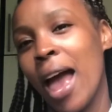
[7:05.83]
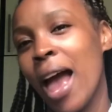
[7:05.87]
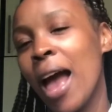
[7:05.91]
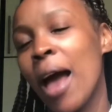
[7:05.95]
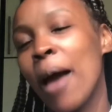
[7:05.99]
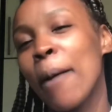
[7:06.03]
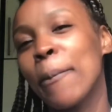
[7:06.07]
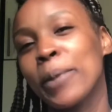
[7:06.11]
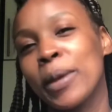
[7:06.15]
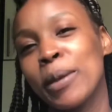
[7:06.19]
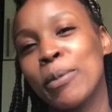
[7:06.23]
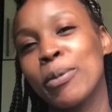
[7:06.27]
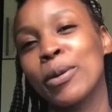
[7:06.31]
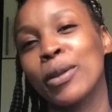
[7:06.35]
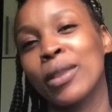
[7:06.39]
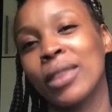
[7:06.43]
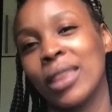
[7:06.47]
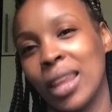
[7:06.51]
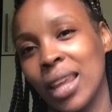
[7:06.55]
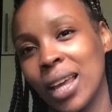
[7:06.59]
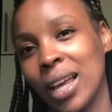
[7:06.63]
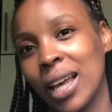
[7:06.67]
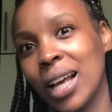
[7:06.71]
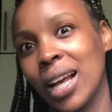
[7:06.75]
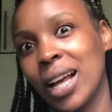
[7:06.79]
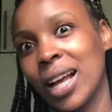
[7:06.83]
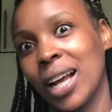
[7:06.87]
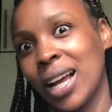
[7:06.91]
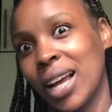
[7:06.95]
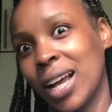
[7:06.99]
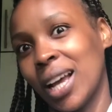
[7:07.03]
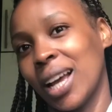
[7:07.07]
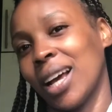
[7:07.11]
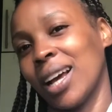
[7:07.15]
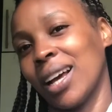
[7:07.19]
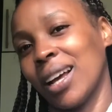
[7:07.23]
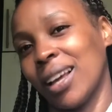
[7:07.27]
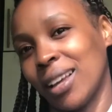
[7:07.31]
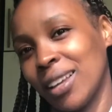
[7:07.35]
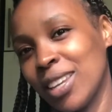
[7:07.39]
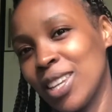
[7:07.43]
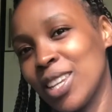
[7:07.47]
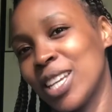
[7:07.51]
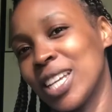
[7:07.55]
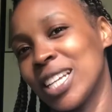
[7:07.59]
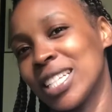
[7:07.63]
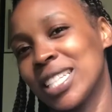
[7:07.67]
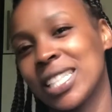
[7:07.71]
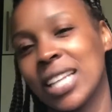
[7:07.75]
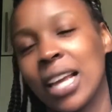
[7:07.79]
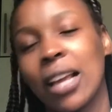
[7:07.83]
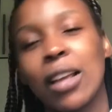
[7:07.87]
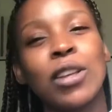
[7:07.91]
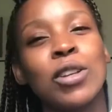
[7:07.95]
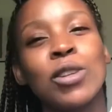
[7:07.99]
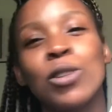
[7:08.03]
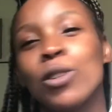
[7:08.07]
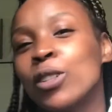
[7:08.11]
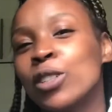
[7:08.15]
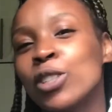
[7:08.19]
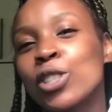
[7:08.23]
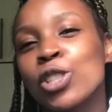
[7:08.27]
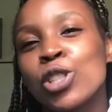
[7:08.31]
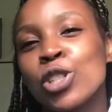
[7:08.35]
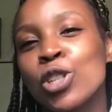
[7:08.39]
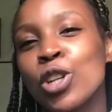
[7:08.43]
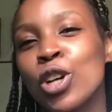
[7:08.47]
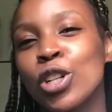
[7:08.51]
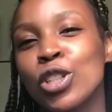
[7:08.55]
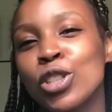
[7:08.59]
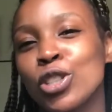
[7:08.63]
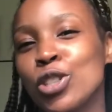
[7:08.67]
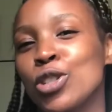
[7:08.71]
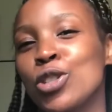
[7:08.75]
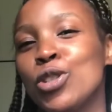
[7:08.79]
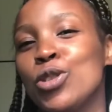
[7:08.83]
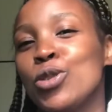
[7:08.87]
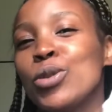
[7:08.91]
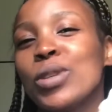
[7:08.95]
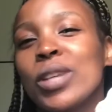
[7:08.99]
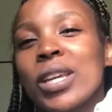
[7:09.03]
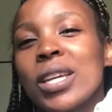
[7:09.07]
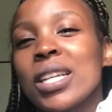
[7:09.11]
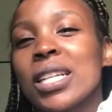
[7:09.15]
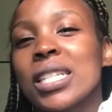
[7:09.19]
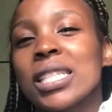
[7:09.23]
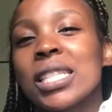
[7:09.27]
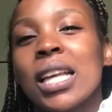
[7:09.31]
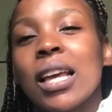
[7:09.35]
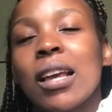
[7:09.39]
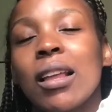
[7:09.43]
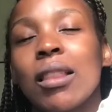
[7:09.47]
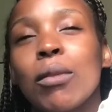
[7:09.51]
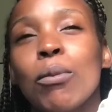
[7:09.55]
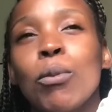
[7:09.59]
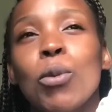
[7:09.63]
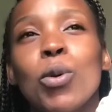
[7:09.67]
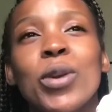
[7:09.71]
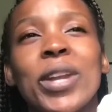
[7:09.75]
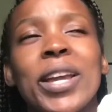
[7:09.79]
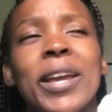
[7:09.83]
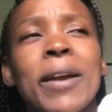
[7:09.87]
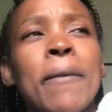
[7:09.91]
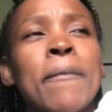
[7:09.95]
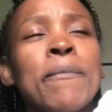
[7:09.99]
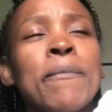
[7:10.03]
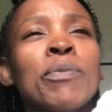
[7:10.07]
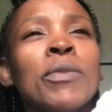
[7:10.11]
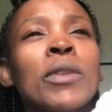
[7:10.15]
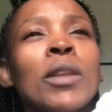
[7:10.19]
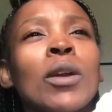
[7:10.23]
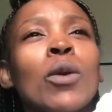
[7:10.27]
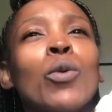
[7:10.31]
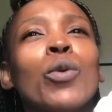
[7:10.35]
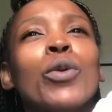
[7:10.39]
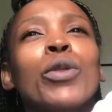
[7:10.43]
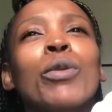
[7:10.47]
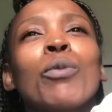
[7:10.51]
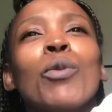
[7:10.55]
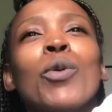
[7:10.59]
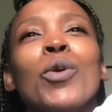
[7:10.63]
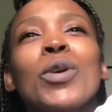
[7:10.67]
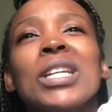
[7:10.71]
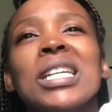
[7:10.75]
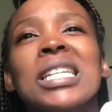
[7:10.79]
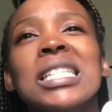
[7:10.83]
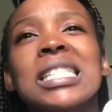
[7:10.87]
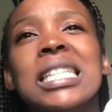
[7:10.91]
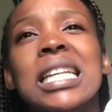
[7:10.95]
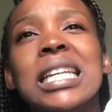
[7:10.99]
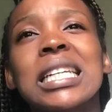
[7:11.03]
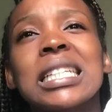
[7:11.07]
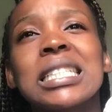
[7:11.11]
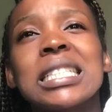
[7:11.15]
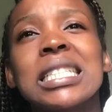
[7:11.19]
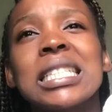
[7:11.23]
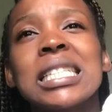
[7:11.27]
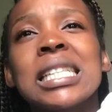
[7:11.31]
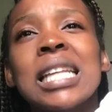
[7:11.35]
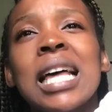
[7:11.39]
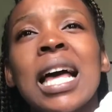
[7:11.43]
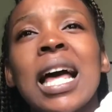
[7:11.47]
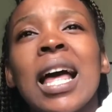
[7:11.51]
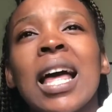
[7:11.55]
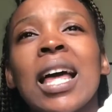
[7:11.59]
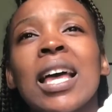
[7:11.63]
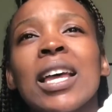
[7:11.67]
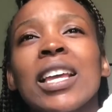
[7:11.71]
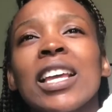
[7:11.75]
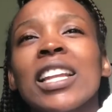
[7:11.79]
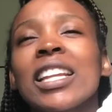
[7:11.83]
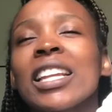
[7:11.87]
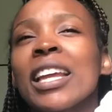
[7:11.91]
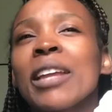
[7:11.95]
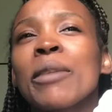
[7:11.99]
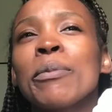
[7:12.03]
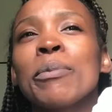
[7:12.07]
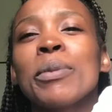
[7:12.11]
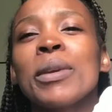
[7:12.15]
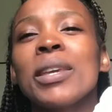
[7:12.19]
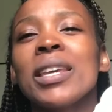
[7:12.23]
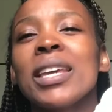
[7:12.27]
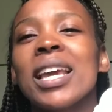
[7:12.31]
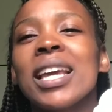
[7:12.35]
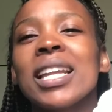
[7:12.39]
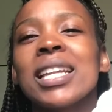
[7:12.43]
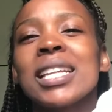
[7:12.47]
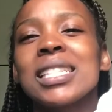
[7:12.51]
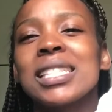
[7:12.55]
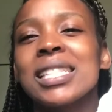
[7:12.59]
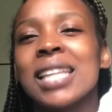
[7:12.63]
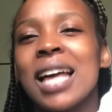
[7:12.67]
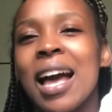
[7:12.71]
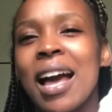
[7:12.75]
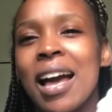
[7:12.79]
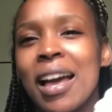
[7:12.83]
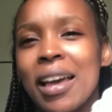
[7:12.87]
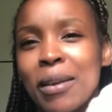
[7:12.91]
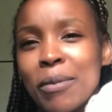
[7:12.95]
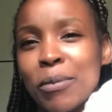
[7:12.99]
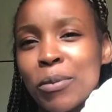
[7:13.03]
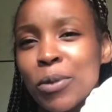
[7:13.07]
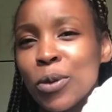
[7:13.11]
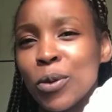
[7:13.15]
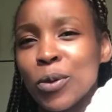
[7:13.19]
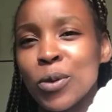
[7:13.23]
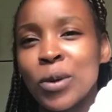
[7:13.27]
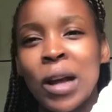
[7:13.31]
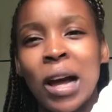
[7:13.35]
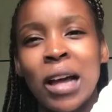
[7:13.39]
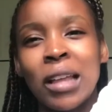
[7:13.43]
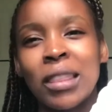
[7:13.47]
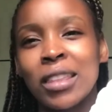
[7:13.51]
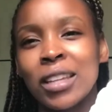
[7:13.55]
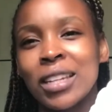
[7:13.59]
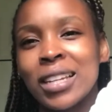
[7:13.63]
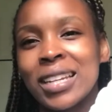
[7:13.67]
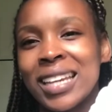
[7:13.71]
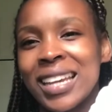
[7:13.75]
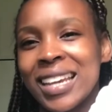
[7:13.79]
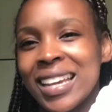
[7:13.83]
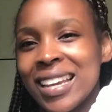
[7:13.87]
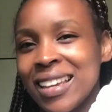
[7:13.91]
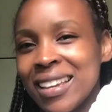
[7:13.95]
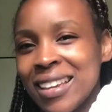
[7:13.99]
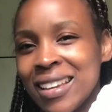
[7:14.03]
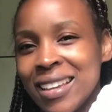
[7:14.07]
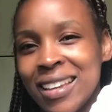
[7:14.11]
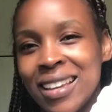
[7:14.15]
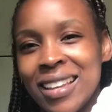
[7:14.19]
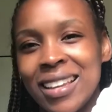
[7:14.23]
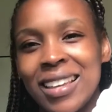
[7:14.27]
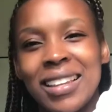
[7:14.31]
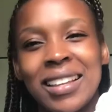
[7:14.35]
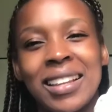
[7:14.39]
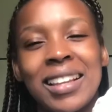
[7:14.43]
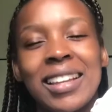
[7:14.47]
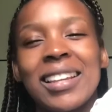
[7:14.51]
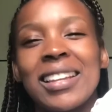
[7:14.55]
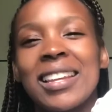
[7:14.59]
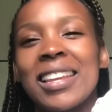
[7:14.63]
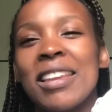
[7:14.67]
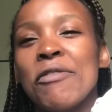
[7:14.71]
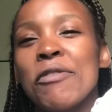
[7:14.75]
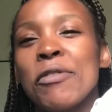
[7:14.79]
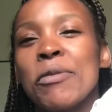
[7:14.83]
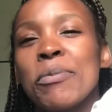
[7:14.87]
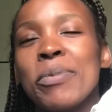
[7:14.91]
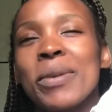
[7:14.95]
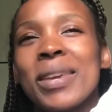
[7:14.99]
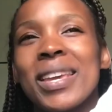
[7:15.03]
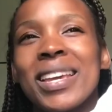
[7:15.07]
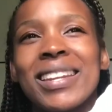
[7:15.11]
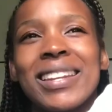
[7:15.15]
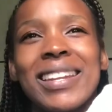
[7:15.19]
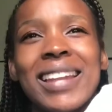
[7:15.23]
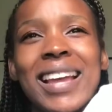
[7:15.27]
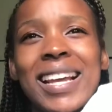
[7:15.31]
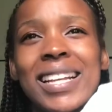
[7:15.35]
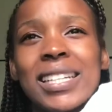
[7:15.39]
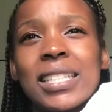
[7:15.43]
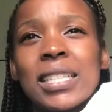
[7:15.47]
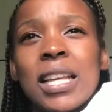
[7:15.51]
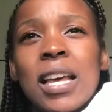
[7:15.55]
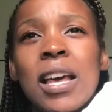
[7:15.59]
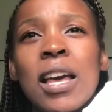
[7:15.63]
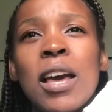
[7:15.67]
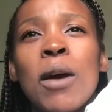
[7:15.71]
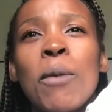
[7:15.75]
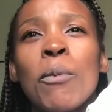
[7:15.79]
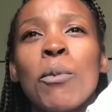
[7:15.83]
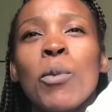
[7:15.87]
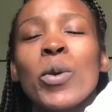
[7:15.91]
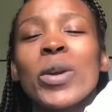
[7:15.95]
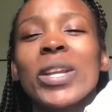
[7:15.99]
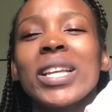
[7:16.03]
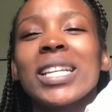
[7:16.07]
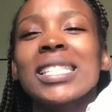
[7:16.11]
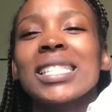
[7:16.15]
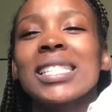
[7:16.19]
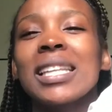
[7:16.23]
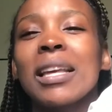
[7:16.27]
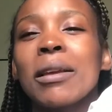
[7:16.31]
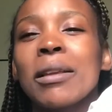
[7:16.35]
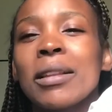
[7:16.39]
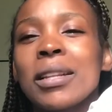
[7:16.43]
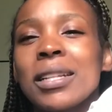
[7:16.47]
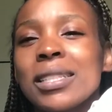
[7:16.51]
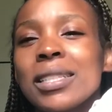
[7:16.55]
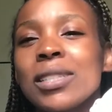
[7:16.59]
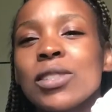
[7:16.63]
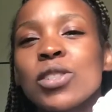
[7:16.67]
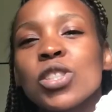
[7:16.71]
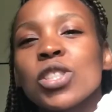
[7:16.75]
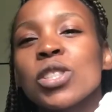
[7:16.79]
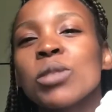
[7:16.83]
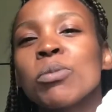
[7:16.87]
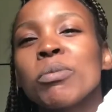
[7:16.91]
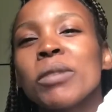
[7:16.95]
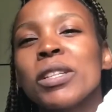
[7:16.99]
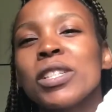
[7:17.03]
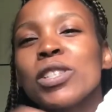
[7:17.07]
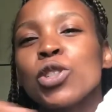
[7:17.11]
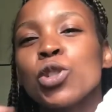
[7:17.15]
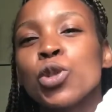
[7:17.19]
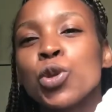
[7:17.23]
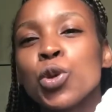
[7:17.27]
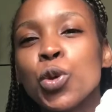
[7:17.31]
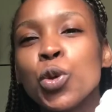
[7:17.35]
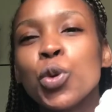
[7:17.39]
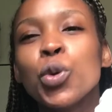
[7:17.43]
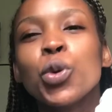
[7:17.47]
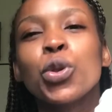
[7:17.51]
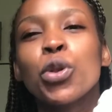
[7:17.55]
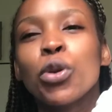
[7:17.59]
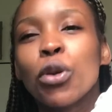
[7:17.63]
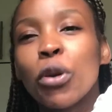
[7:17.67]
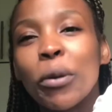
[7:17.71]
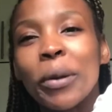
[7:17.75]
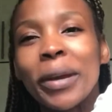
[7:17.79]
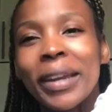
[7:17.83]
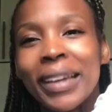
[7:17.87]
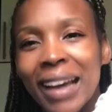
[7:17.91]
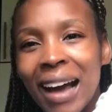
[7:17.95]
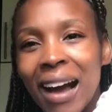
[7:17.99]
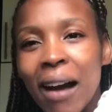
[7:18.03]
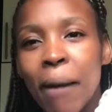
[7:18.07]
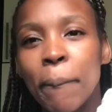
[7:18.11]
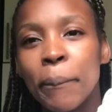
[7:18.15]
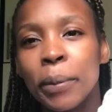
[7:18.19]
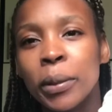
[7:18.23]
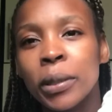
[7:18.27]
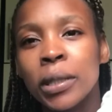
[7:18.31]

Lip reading: People think you get sick. It's not you getting sick in the morning. With morning sickness, it can be any time throughout the day. It can even be at night. Morning sickness just means you throwing up.